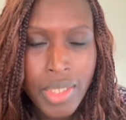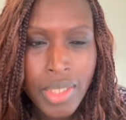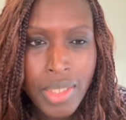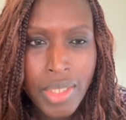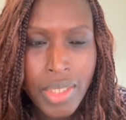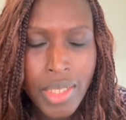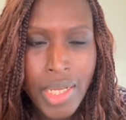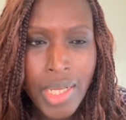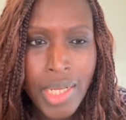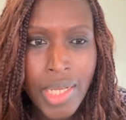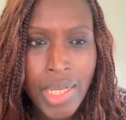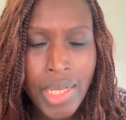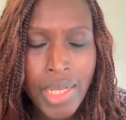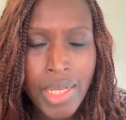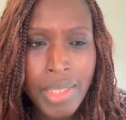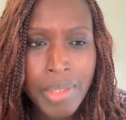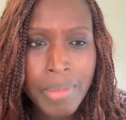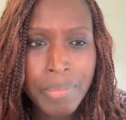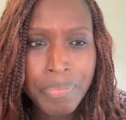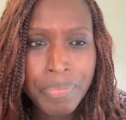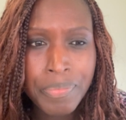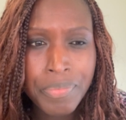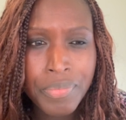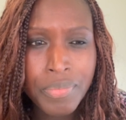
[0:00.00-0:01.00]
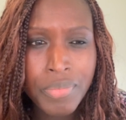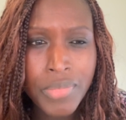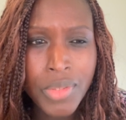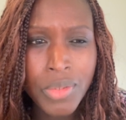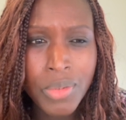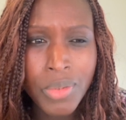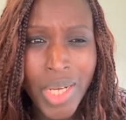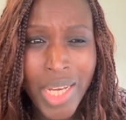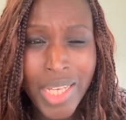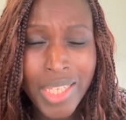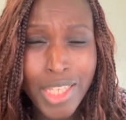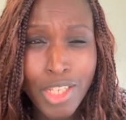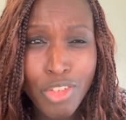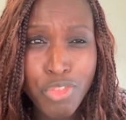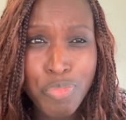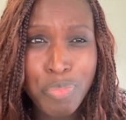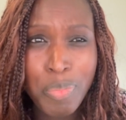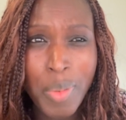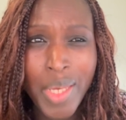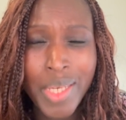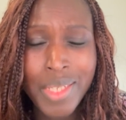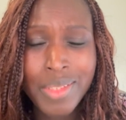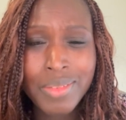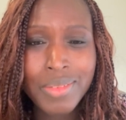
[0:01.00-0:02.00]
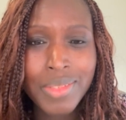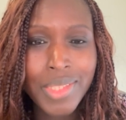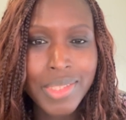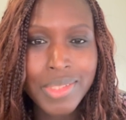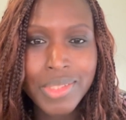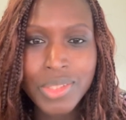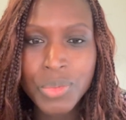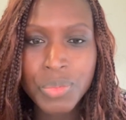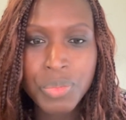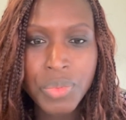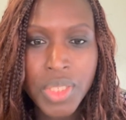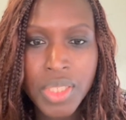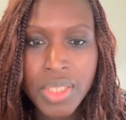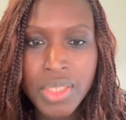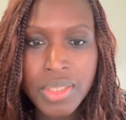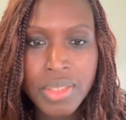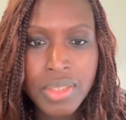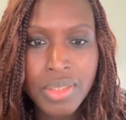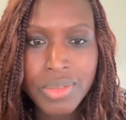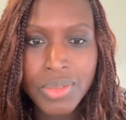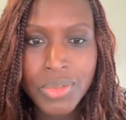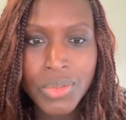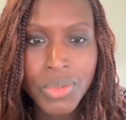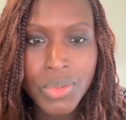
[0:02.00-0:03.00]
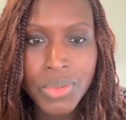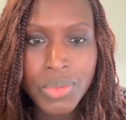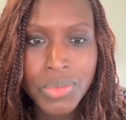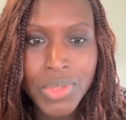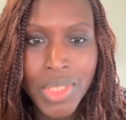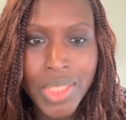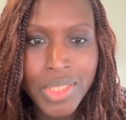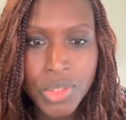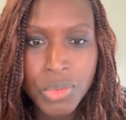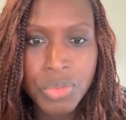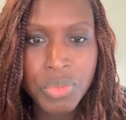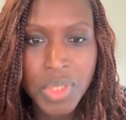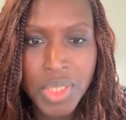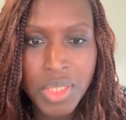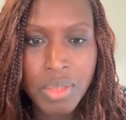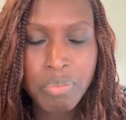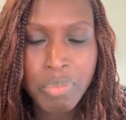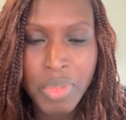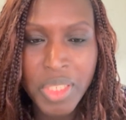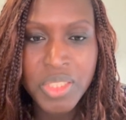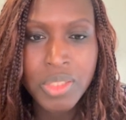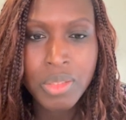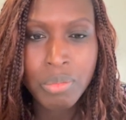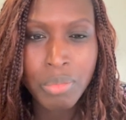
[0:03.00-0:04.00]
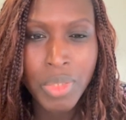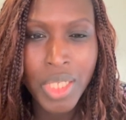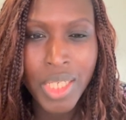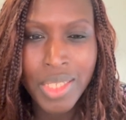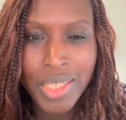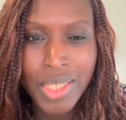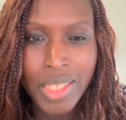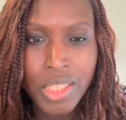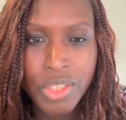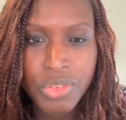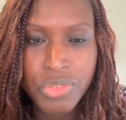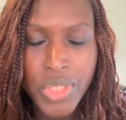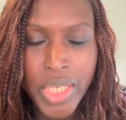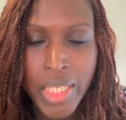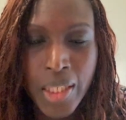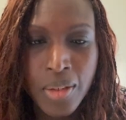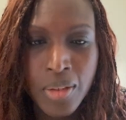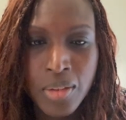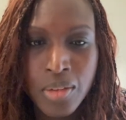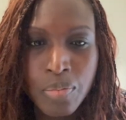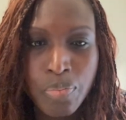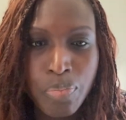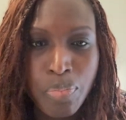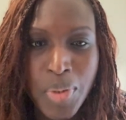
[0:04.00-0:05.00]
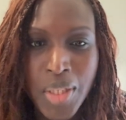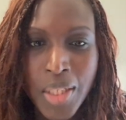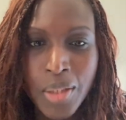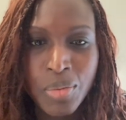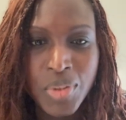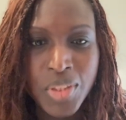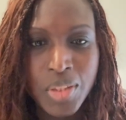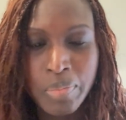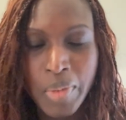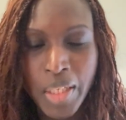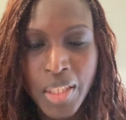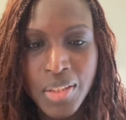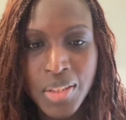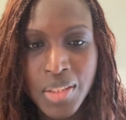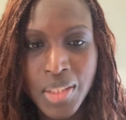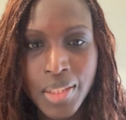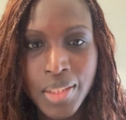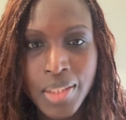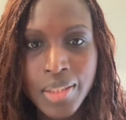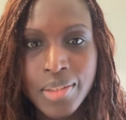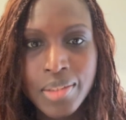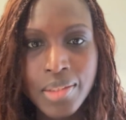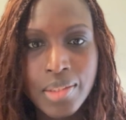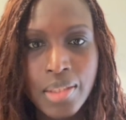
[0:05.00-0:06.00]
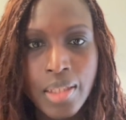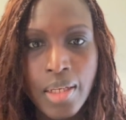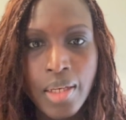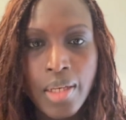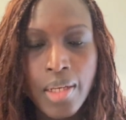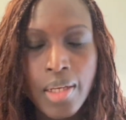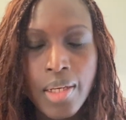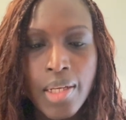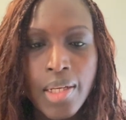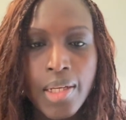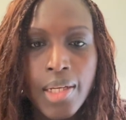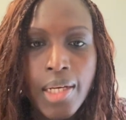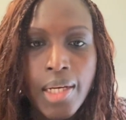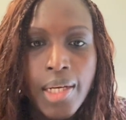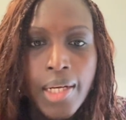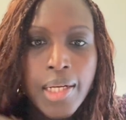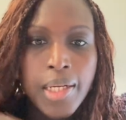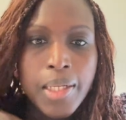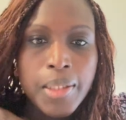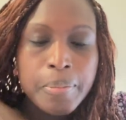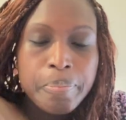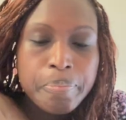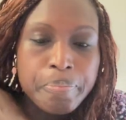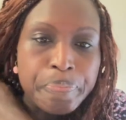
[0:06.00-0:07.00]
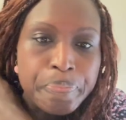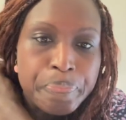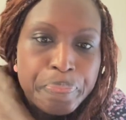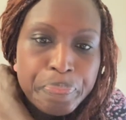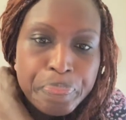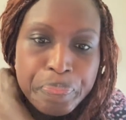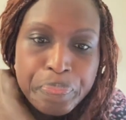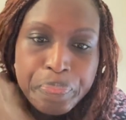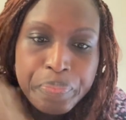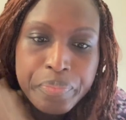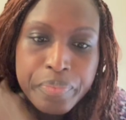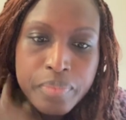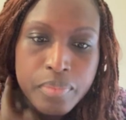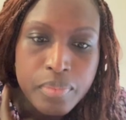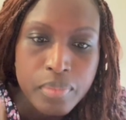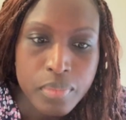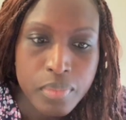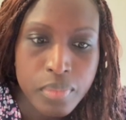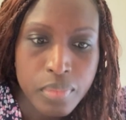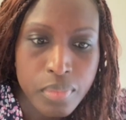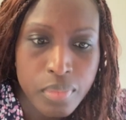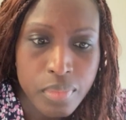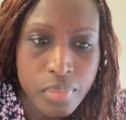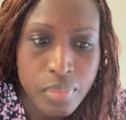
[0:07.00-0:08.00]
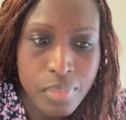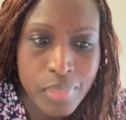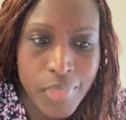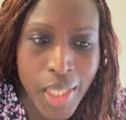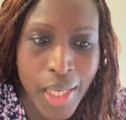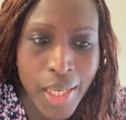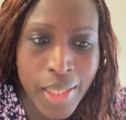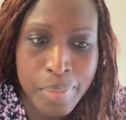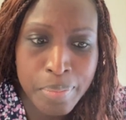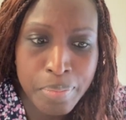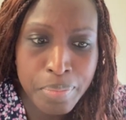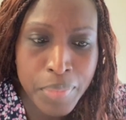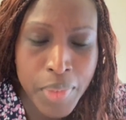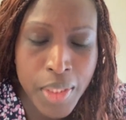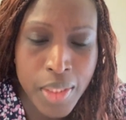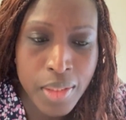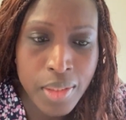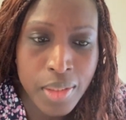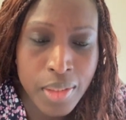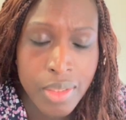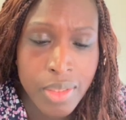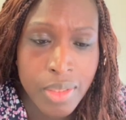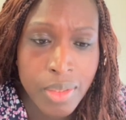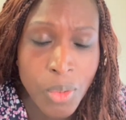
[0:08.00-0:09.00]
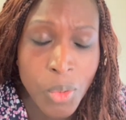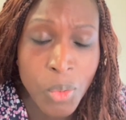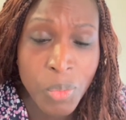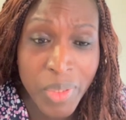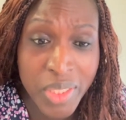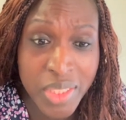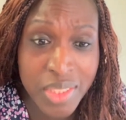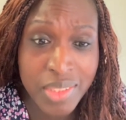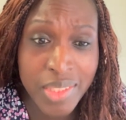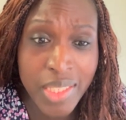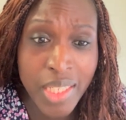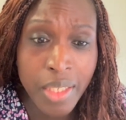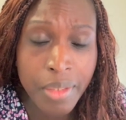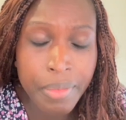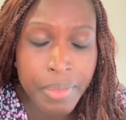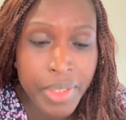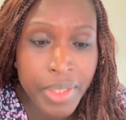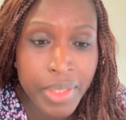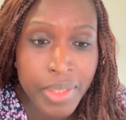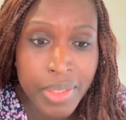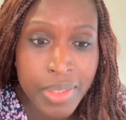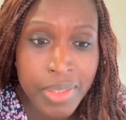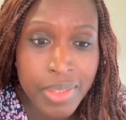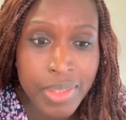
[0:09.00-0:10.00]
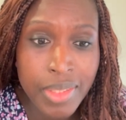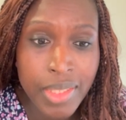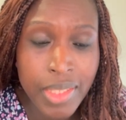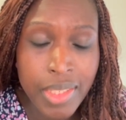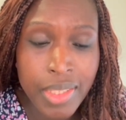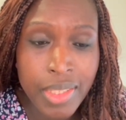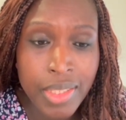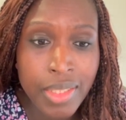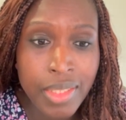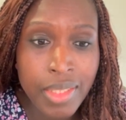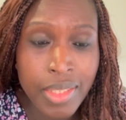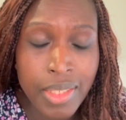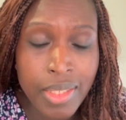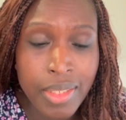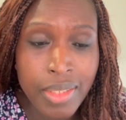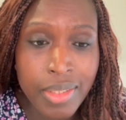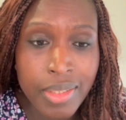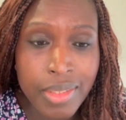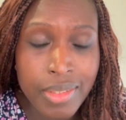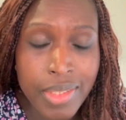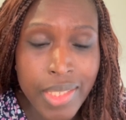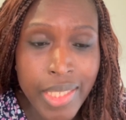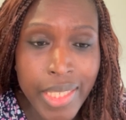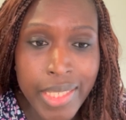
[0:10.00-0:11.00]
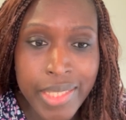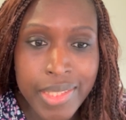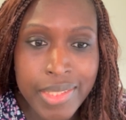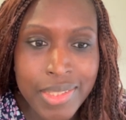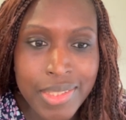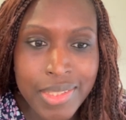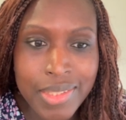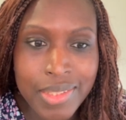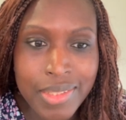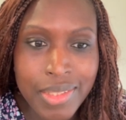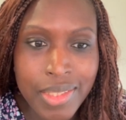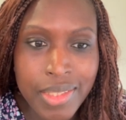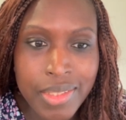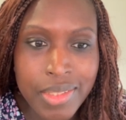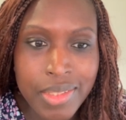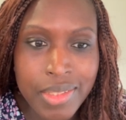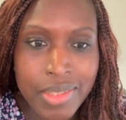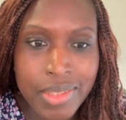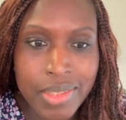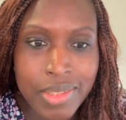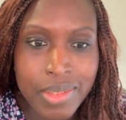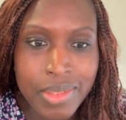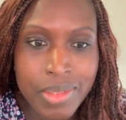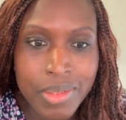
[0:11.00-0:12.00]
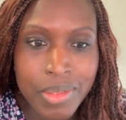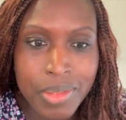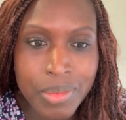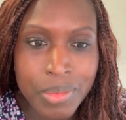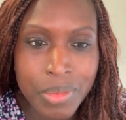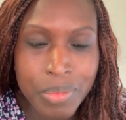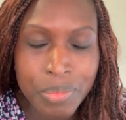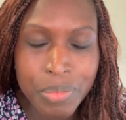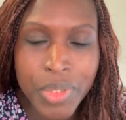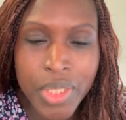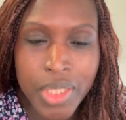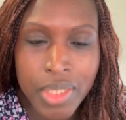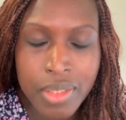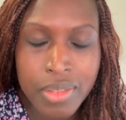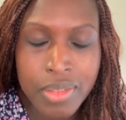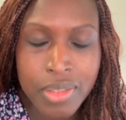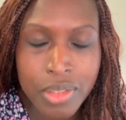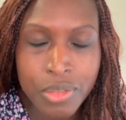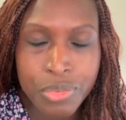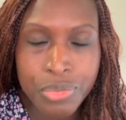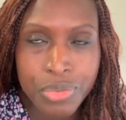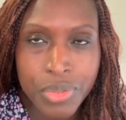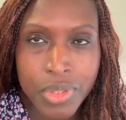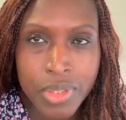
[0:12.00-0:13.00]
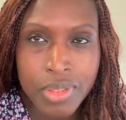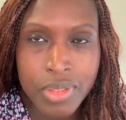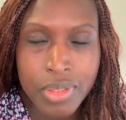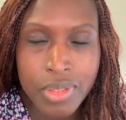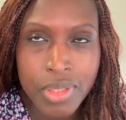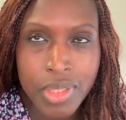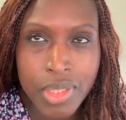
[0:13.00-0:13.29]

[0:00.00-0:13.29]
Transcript: I have pain that's really impacting my life. I can't play with my kids. I'm always tired. It's really a different.